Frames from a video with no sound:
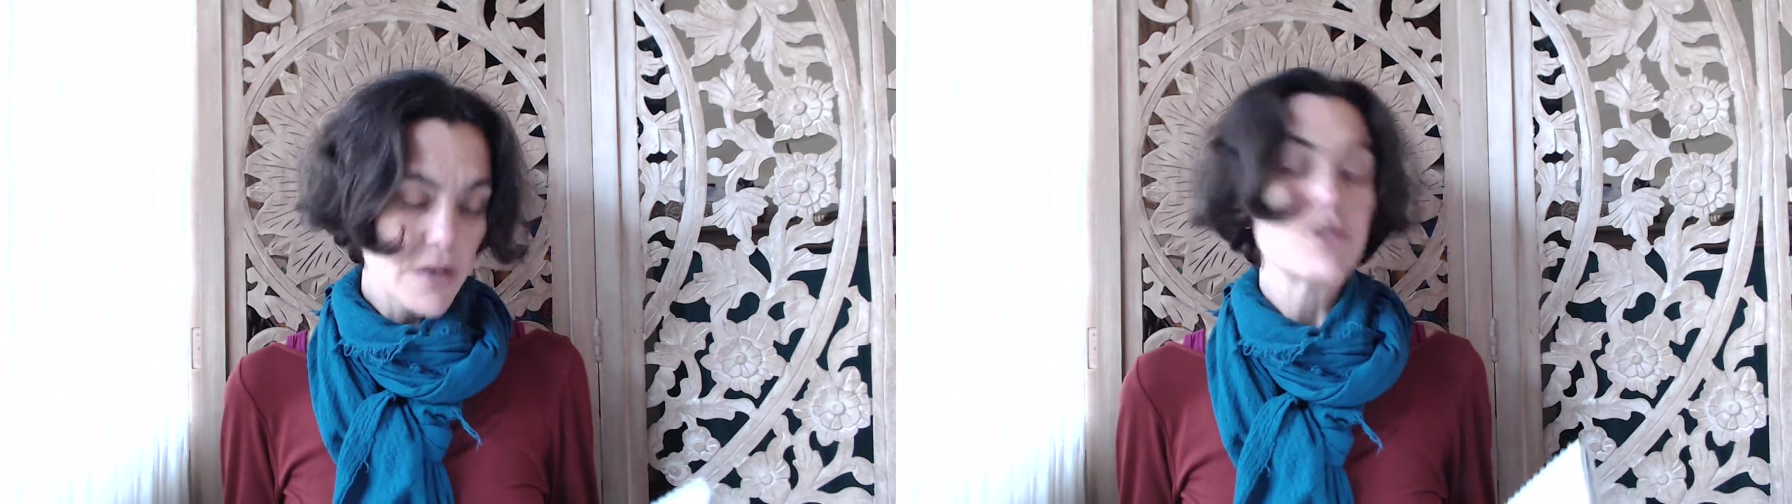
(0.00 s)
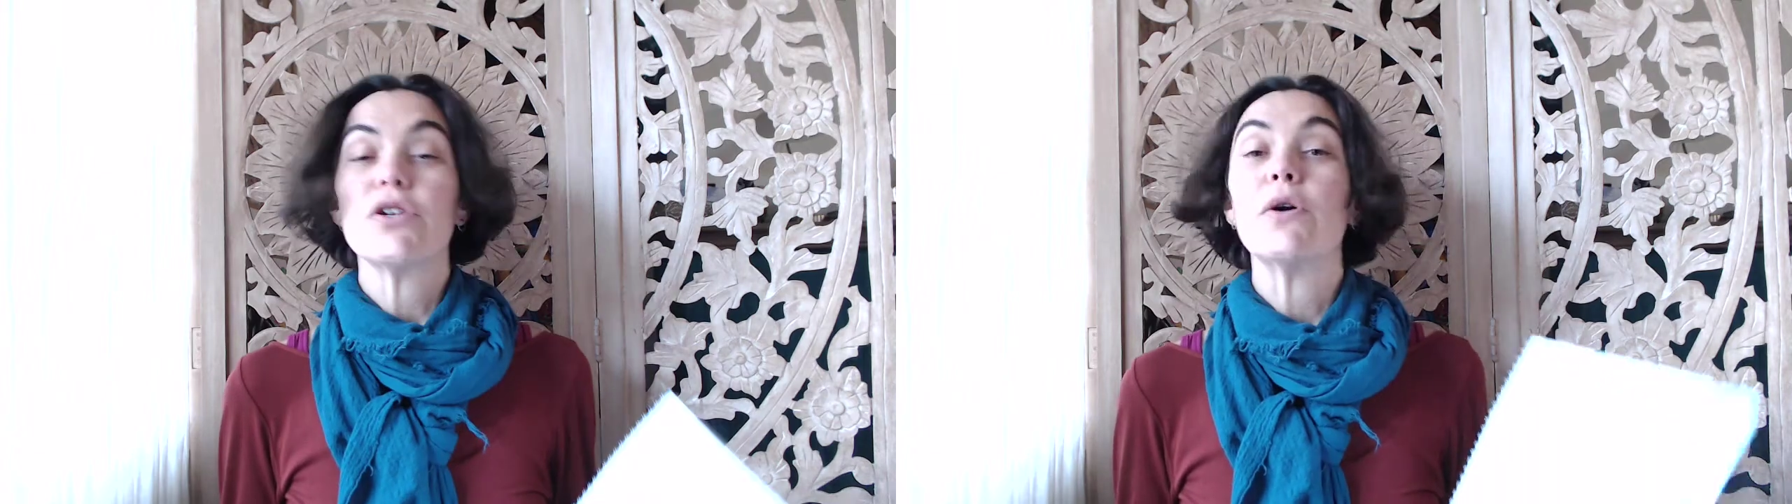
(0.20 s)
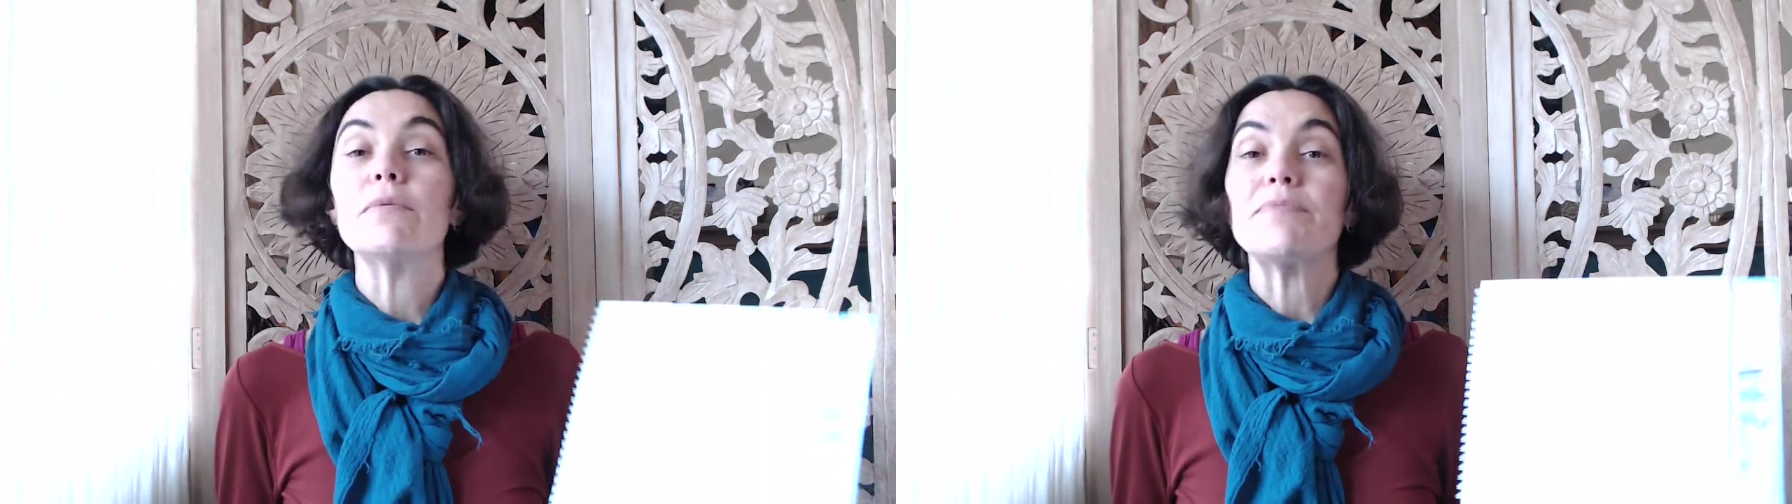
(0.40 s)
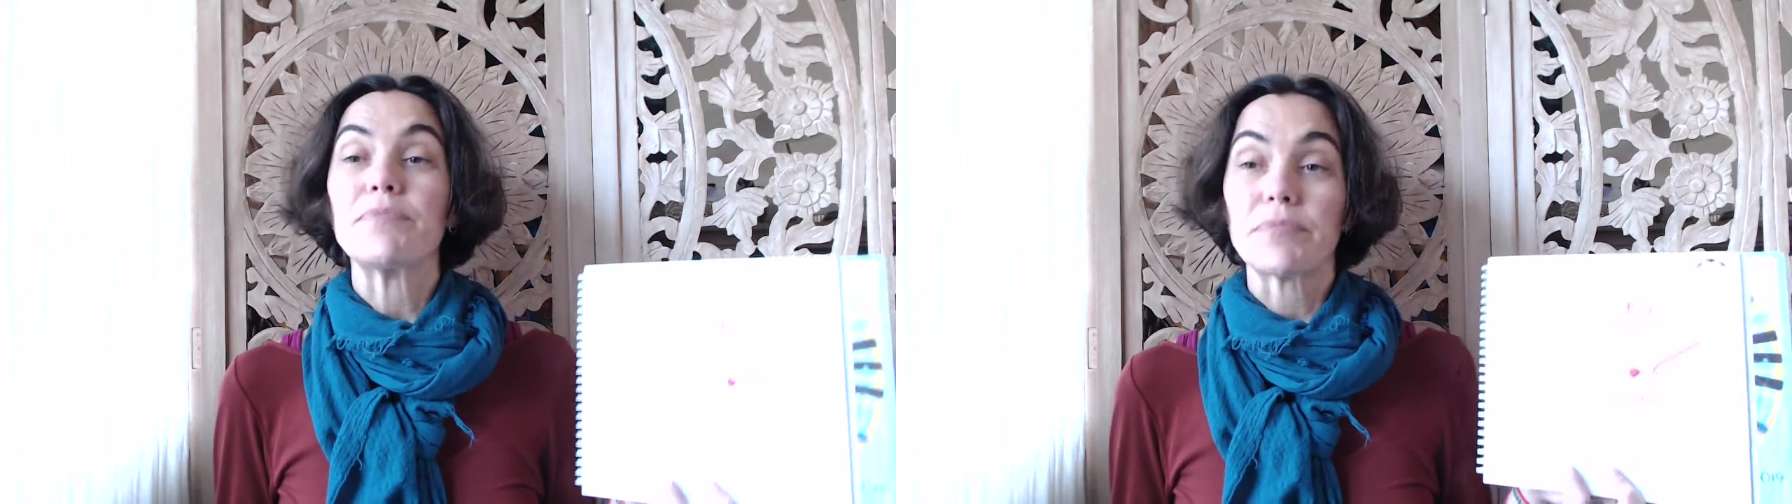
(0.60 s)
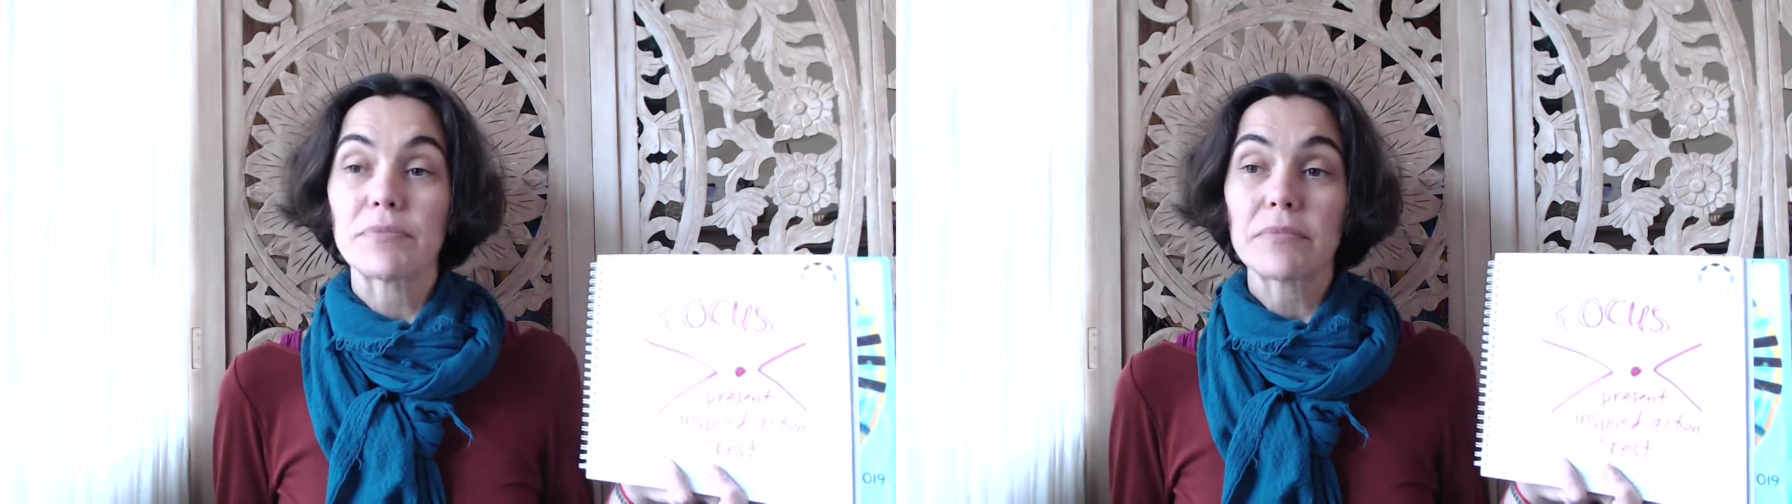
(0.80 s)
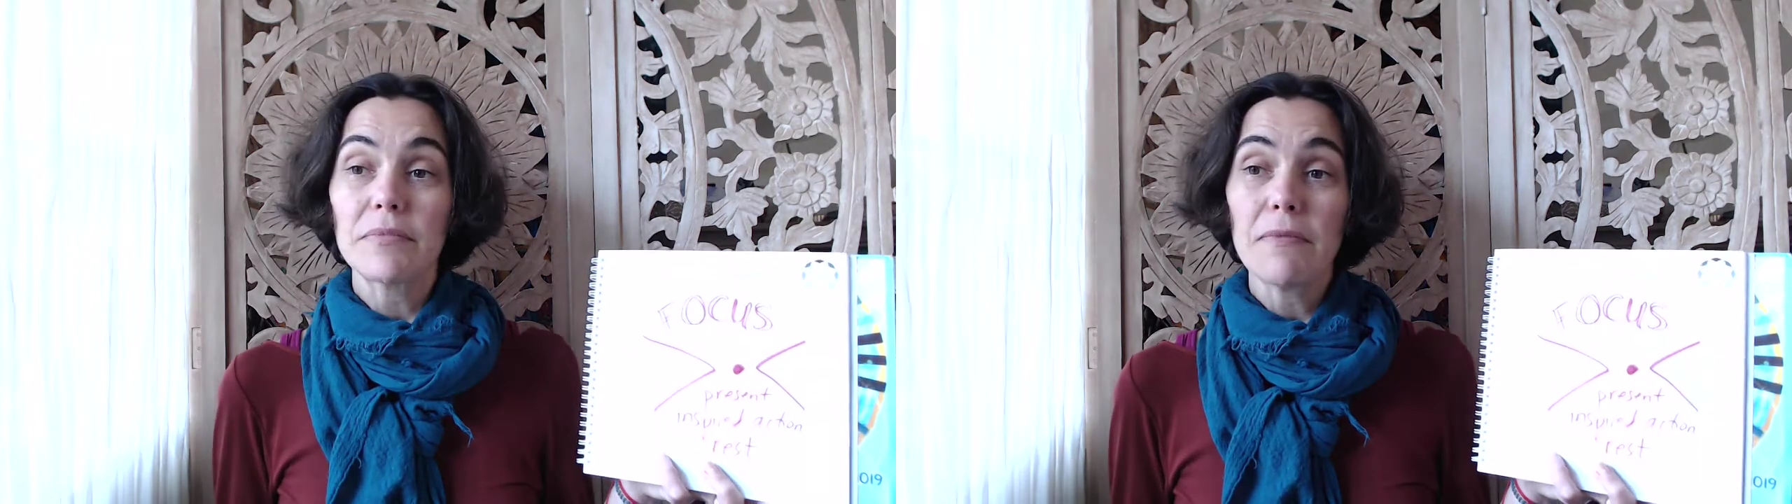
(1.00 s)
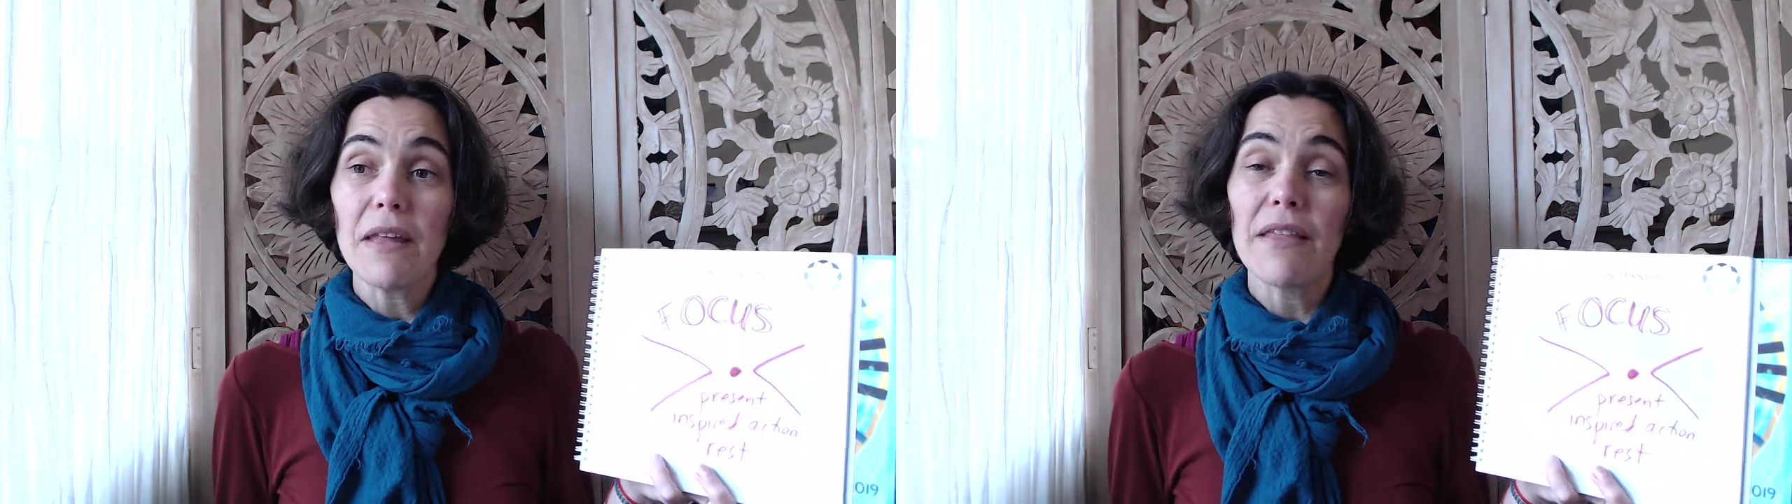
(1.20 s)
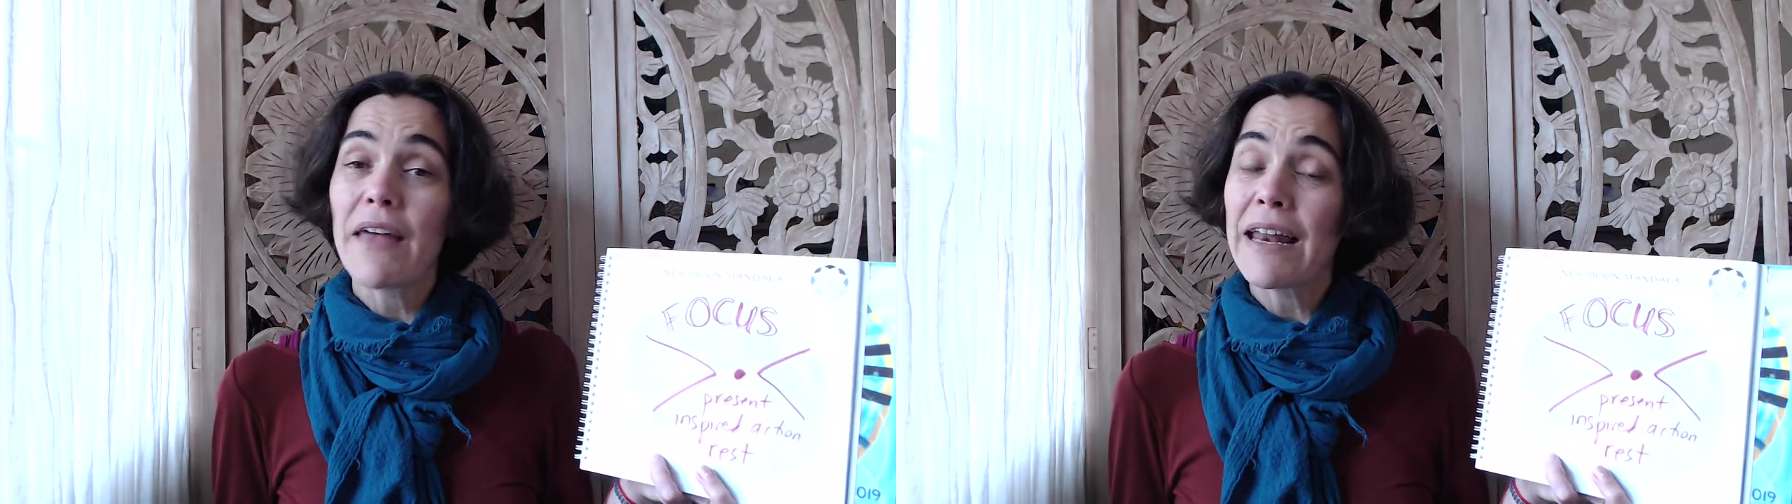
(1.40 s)
So
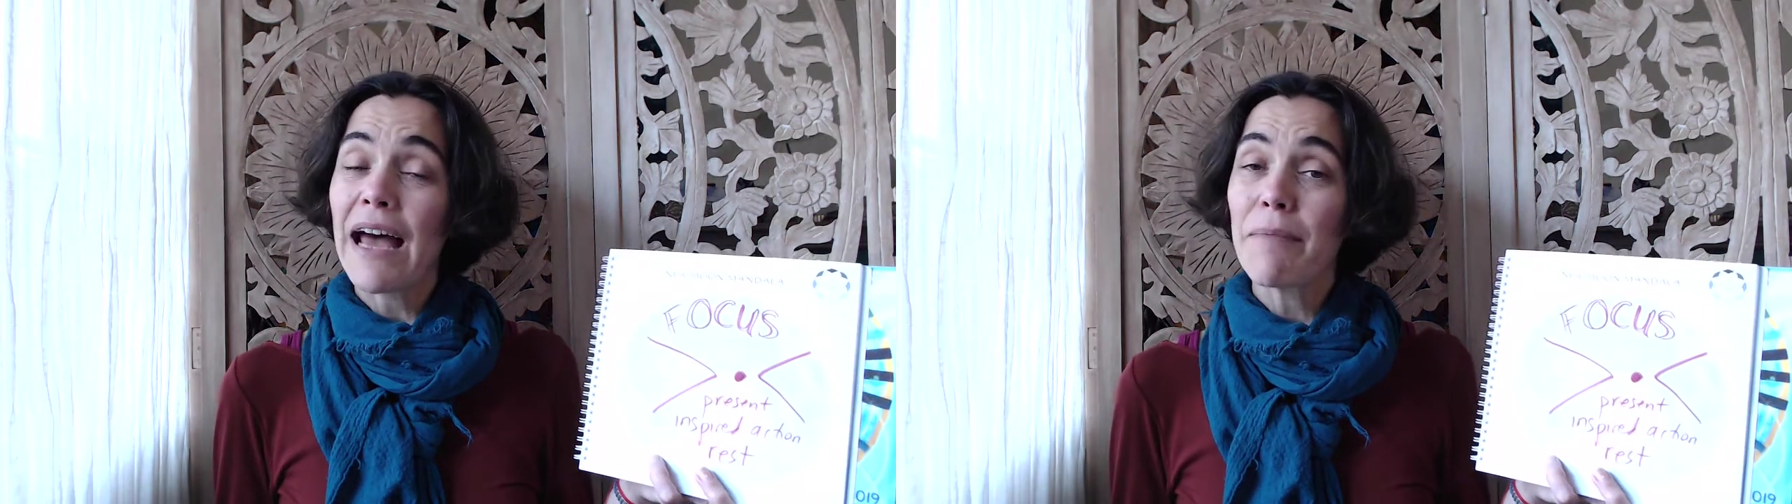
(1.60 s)
then